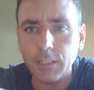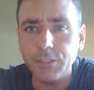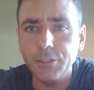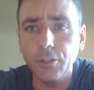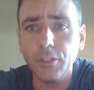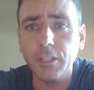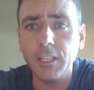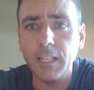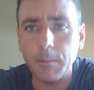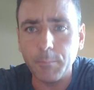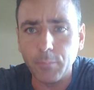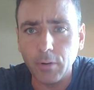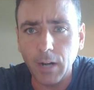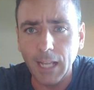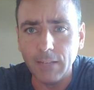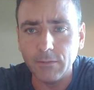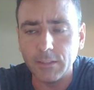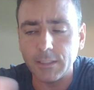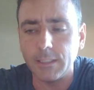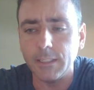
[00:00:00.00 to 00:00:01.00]
you're looking at
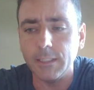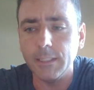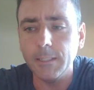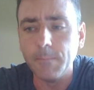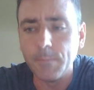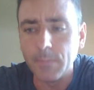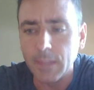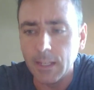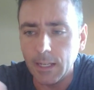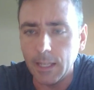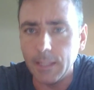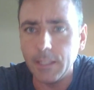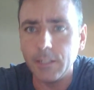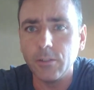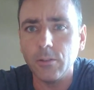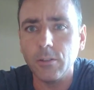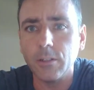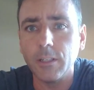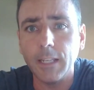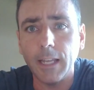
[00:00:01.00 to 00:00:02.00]
privacy, and then
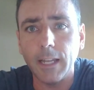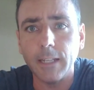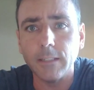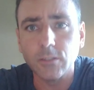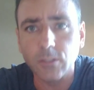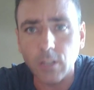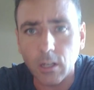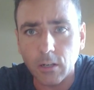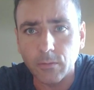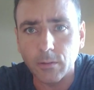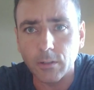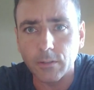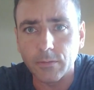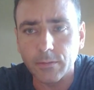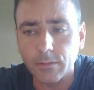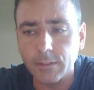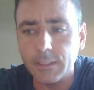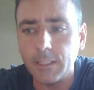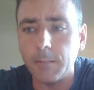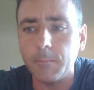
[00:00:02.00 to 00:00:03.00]
you're looking at software
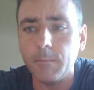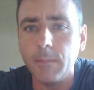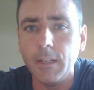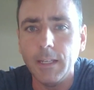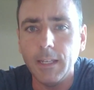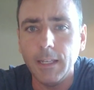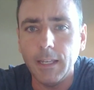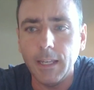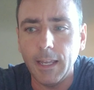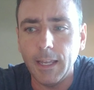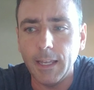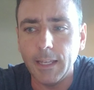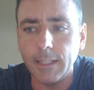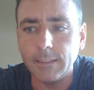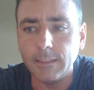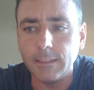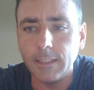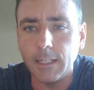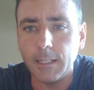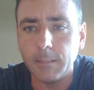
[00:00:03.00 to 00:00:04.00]
freedom
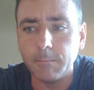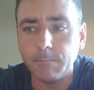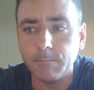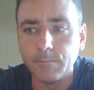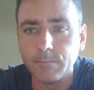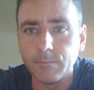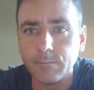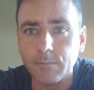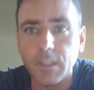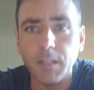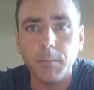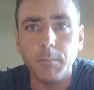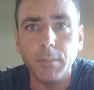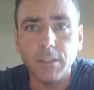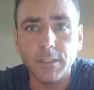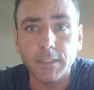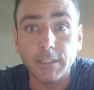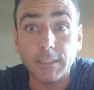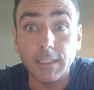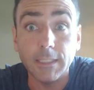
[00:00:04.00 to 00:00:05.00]
and um, the
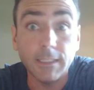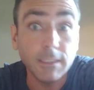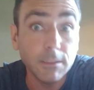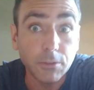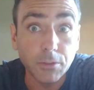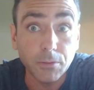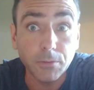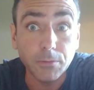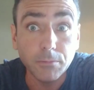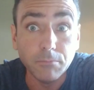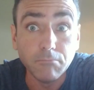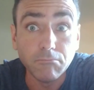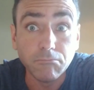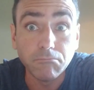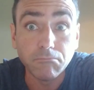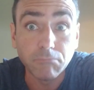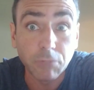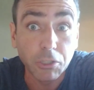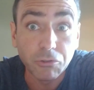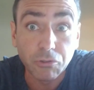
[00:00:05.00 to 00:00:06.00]
ability to
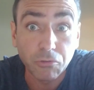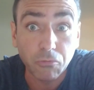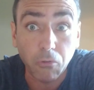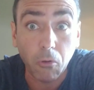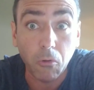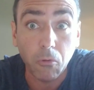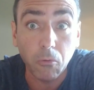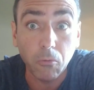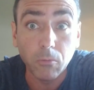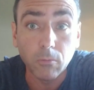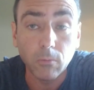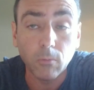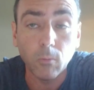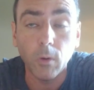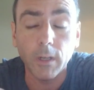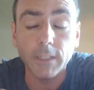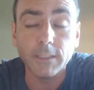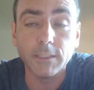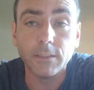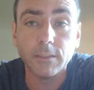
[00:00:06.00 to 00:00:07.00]
control
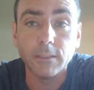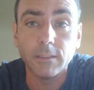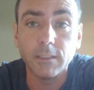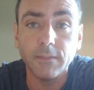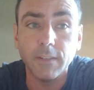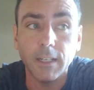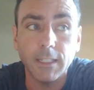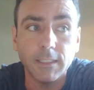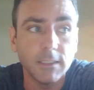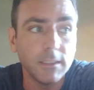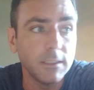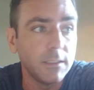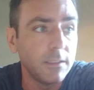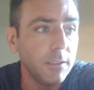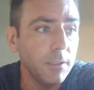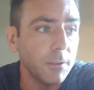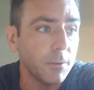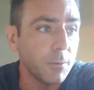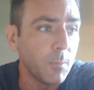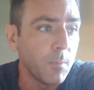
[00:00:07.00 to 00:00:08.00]
what your devices
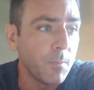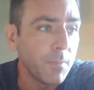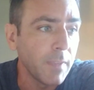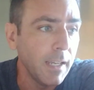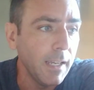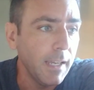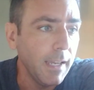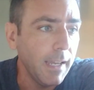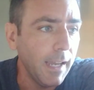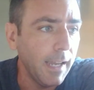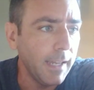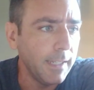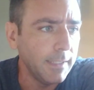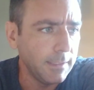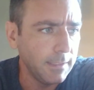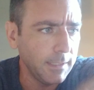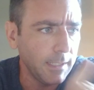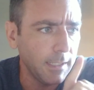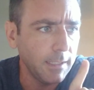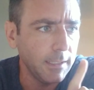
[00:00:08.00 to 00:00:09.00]
do.
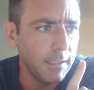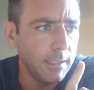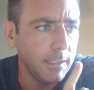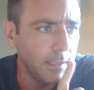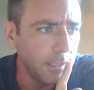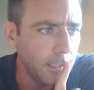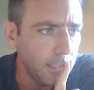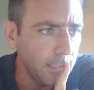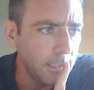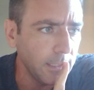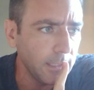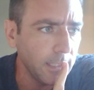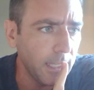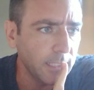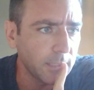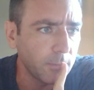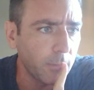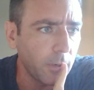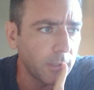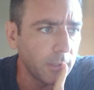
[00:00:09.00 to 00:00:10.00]
And in the
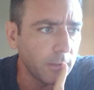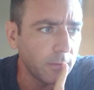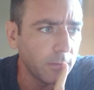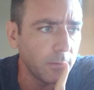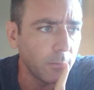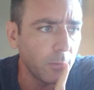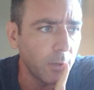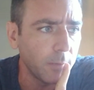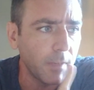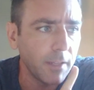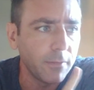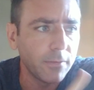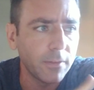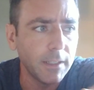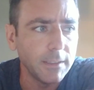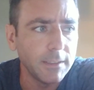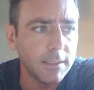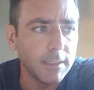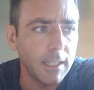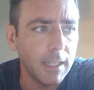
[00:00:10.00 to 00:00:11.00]
last part of what my
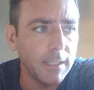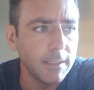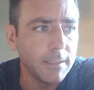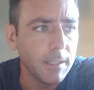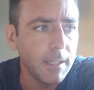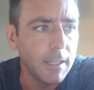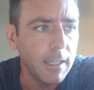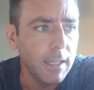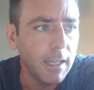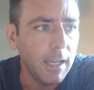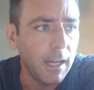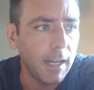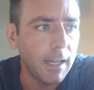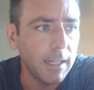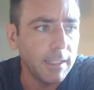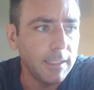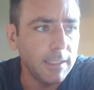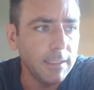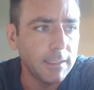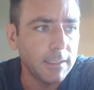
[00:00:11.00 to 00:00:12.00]
friend sent,
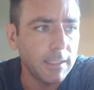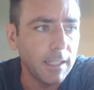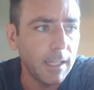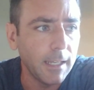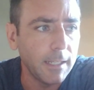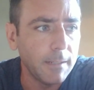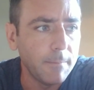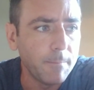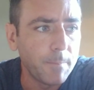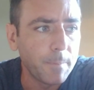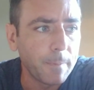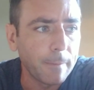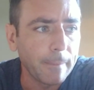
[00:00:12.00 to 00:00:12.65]
uh, he said,